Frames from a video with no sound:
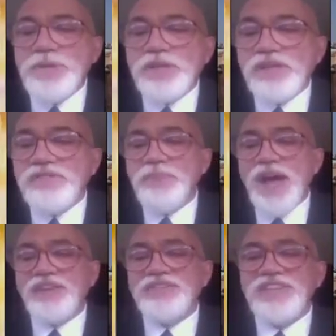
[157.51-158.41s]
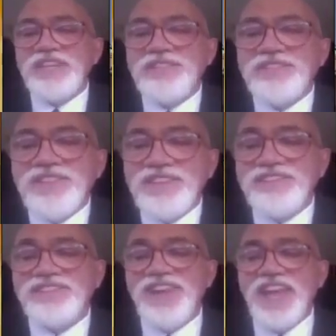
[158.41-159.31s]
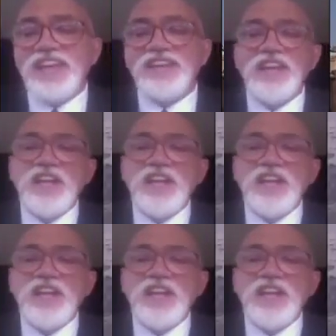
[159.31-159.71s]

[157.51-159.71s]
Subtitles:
of a Palestinian state.